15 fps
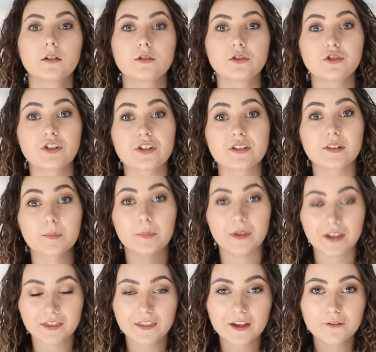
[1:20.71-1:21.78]
So just be
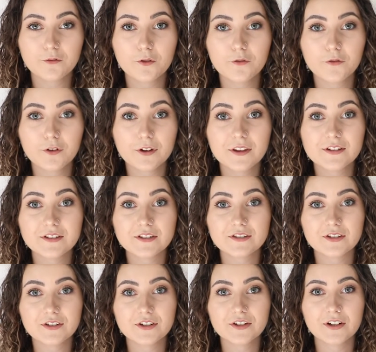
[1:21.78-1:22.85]
thankful for the
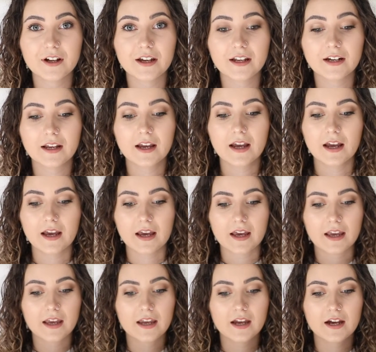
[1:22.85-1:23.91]
season you're in
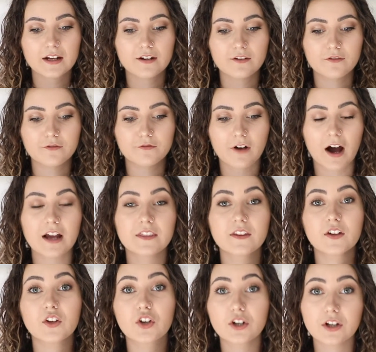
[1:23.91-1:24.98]
and find the
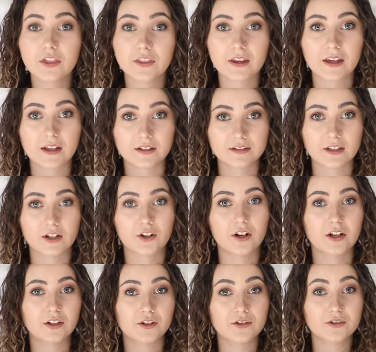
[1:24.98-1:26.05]
good things that are
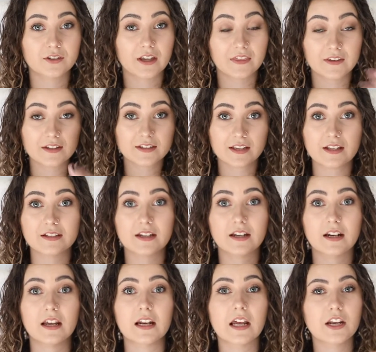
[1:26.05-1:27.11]
in your in the
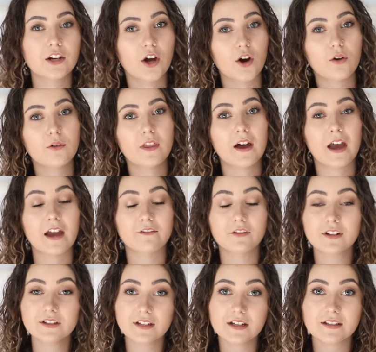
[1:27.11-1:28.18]
season and i know that
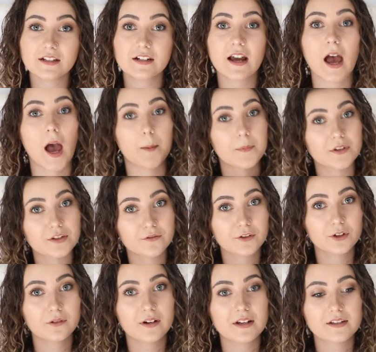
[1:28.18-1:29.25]
every season happens
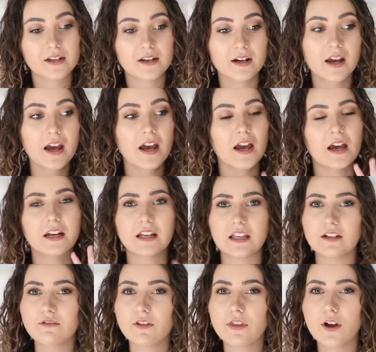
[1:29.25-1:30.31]
for a reason and
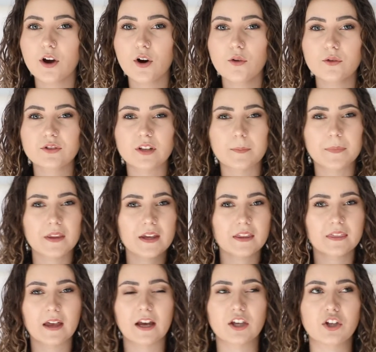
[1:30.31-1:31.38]
even though
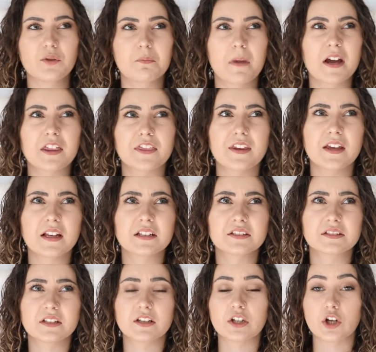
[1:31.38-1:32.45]
something that you might think
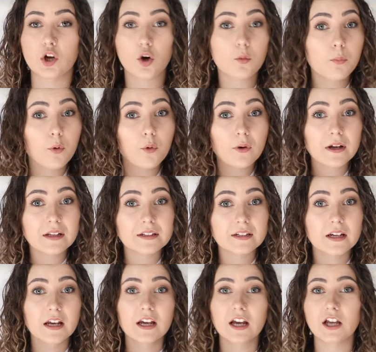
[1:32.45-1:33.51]
is no
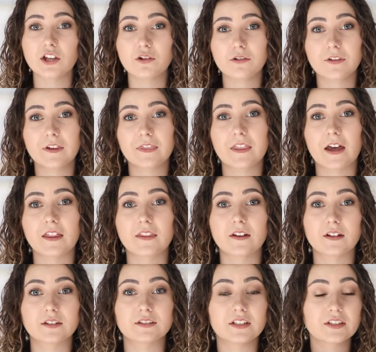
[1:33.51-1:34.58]
point and you think that
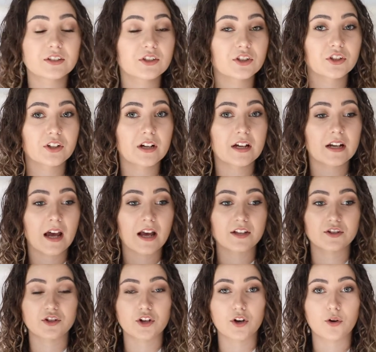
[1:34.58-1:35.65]
the season you're in
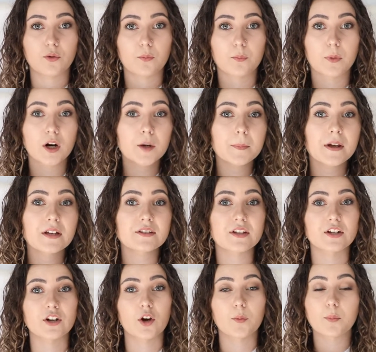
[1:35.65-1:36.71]
has no purpose
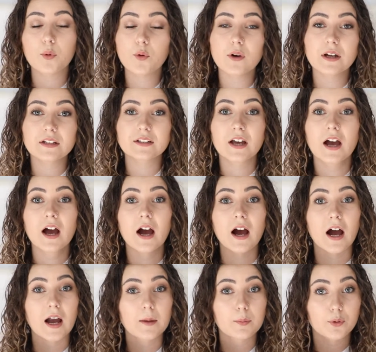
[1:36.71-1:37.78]
and no point
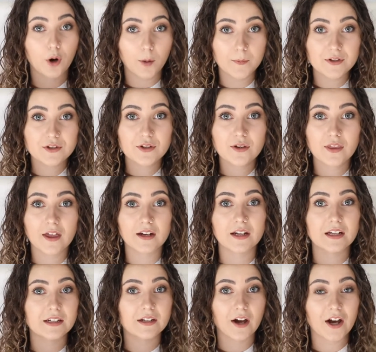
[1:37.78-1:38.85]
i promise you that
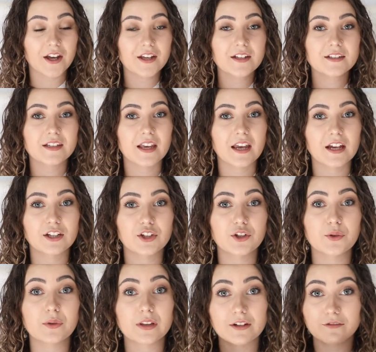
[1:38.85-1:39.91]
it does and
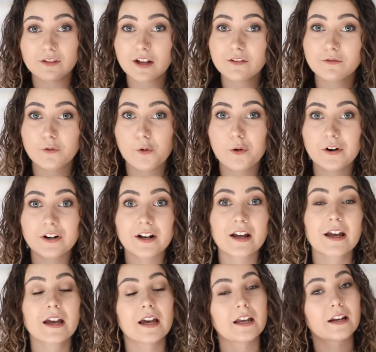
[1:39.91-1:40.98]
you live life forward
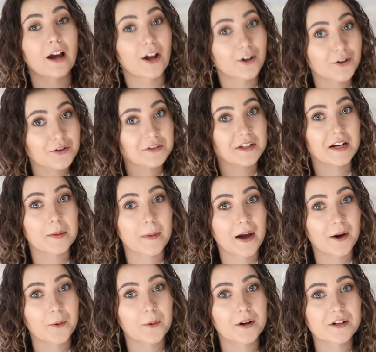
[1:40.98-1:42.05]
and understand it
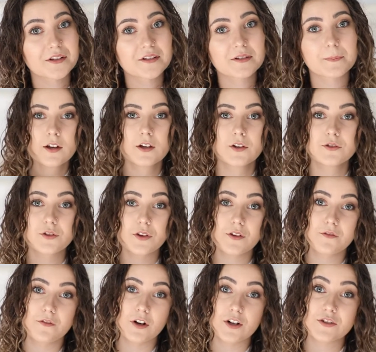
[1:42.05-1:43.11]
backwards so
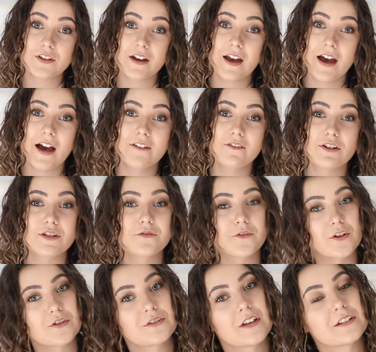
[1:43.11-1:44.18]
the verse I have is
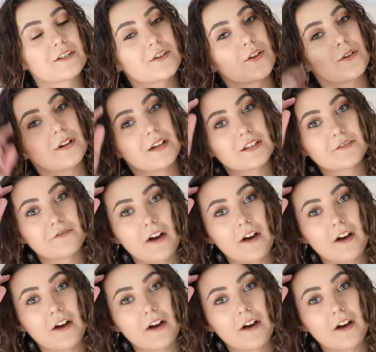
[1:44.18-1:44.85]
1 Thessalonians